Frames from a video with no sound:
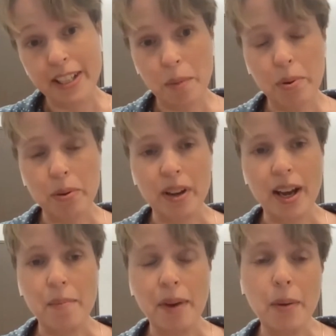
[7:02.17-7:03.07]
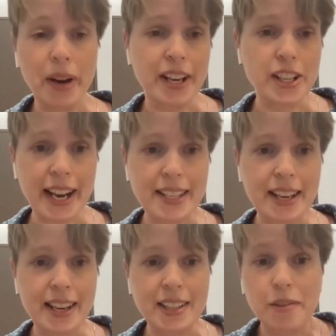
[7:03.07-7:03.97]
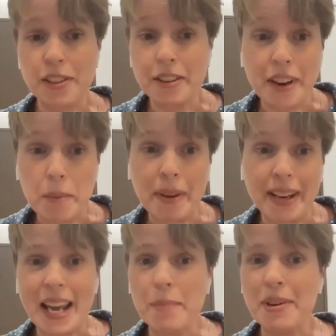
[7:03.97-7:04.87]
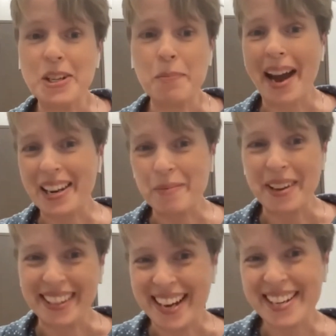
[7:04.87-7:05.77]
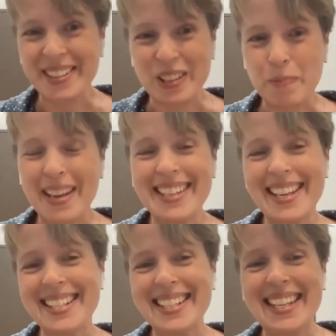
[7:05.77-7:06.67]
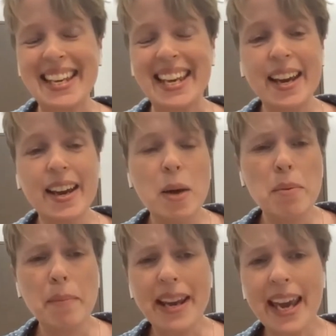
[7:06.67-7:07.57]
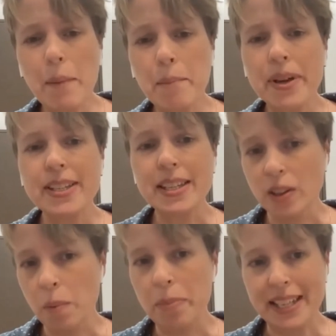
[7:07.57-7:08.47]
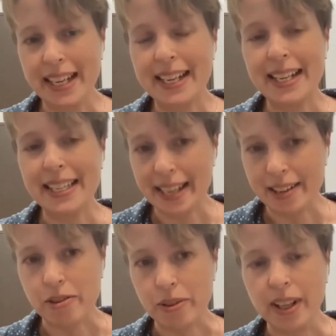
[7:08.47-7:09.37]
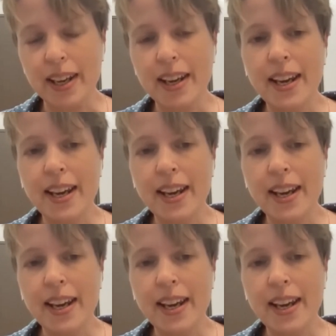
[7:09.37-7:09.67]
For example, I work at JAXA. It's obviously a very big name in Japan, being the National Space Agency. But my campus is not particularly central.